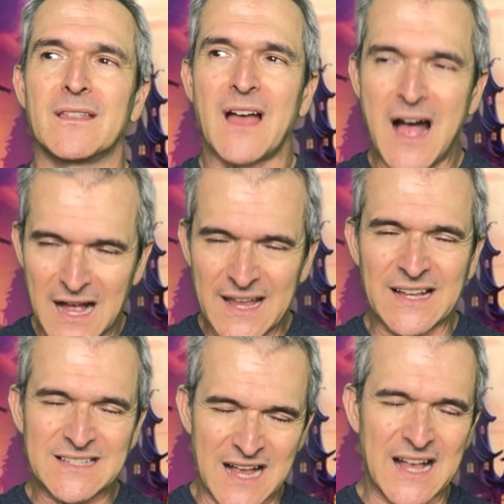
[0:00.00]
High
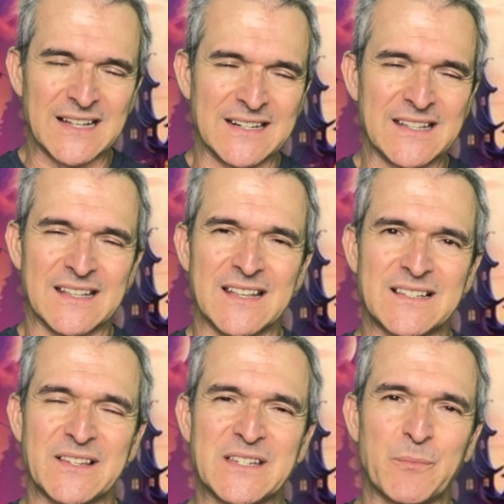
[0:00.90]
Anxiety is
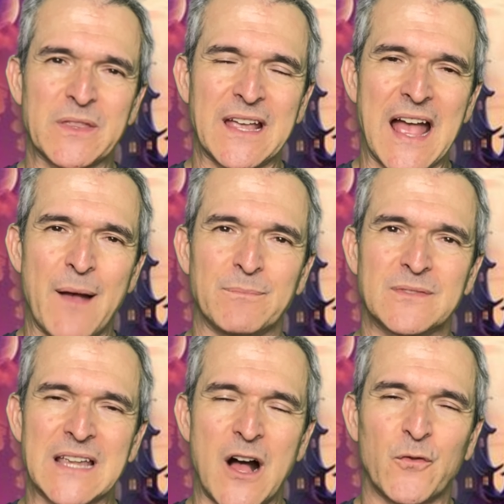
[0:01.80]
his tip of the cap
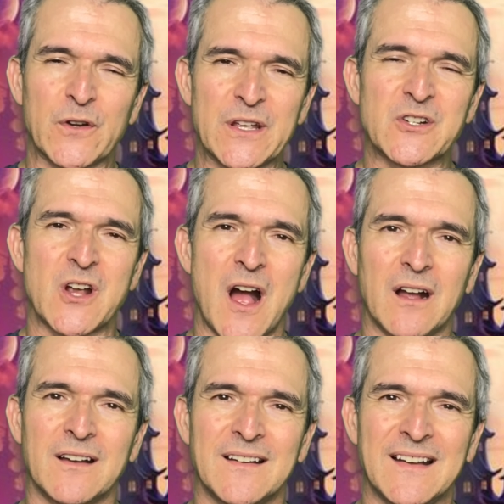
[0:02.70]
to Alfred
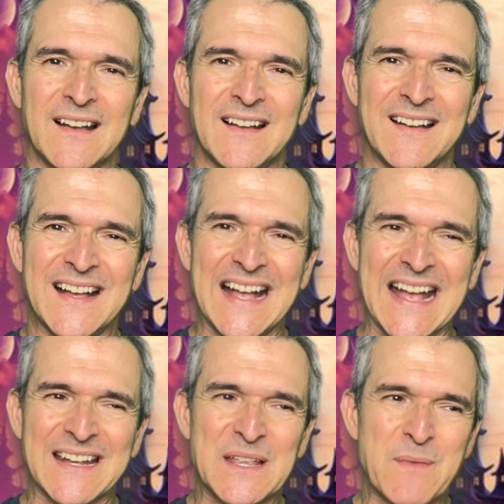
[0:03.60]
Hitchcock.
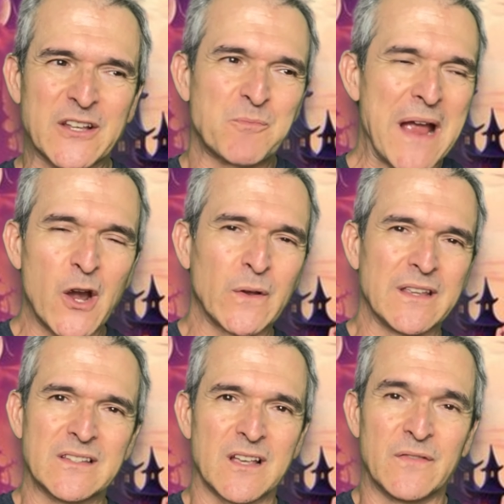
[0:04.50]
And he makes
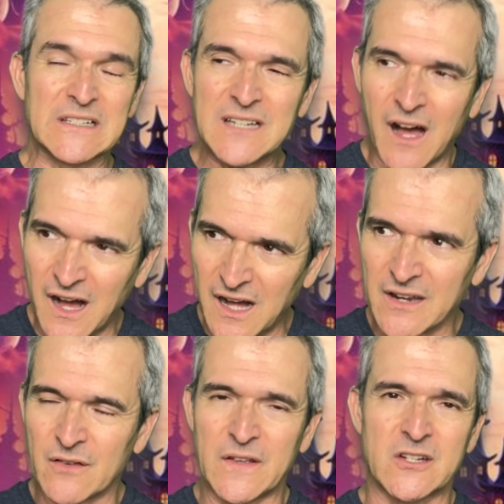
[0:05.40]
parodies of a ton
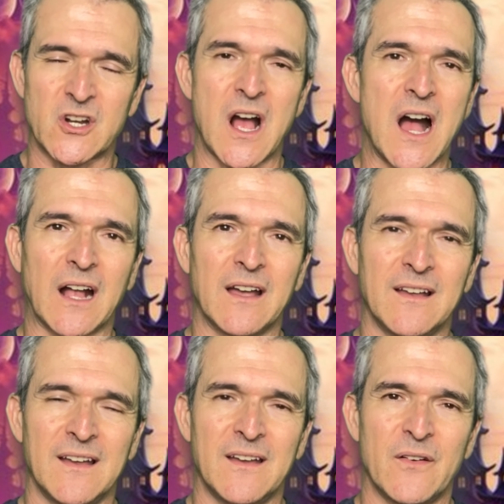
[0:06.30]
of Hitchcock
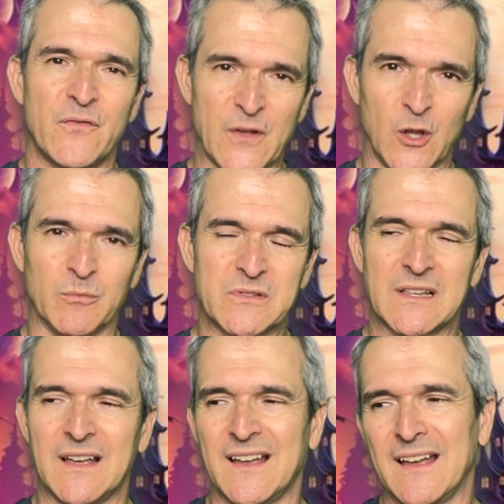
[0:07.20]
films.
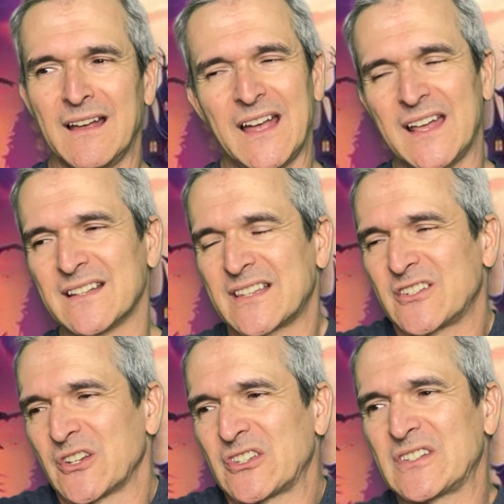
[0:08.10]
And it's
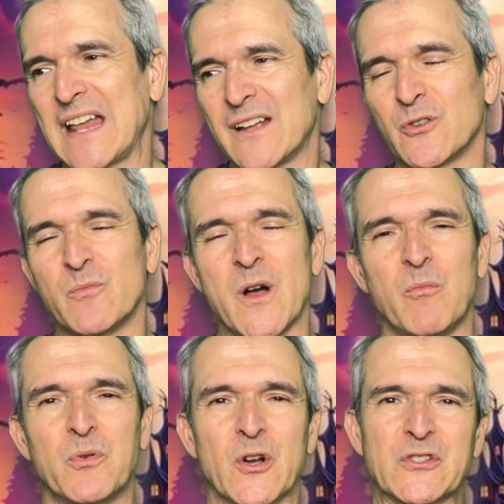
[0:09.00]
just standard Mel
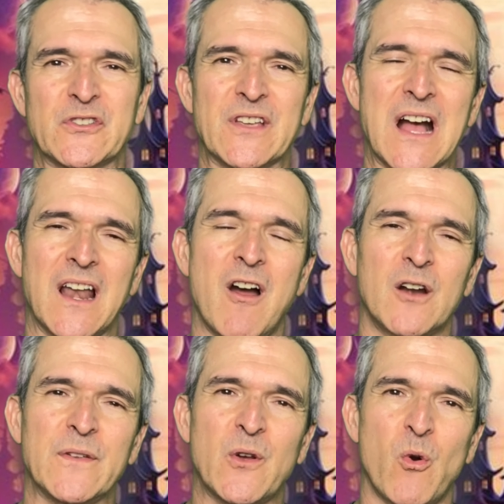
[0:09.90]
Brooks. And you got
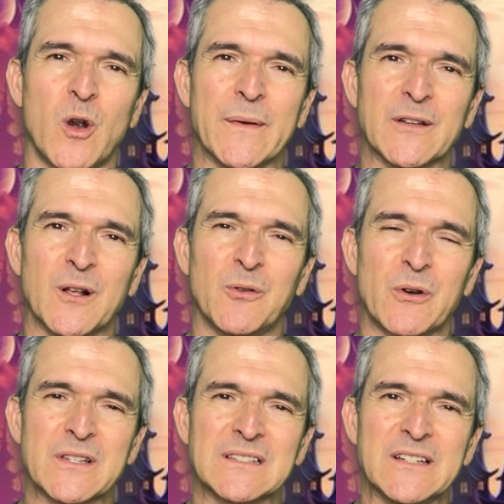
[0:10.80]
Harvey Korman and
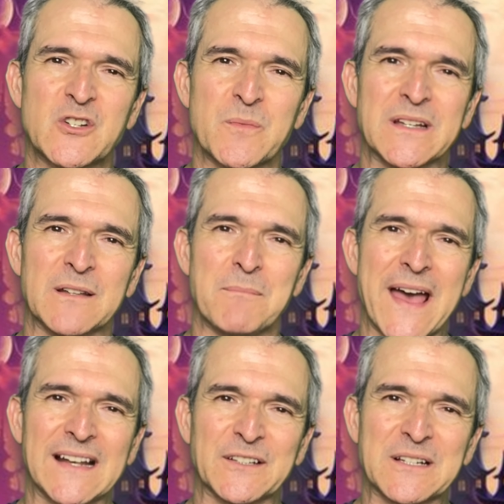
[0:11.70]
Cloris Leachman and
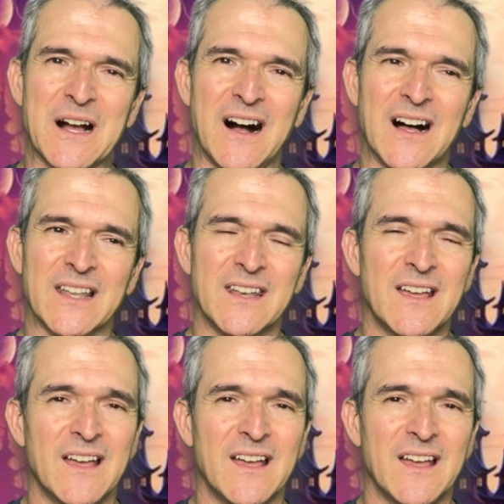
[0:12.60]
Madeline Kahn.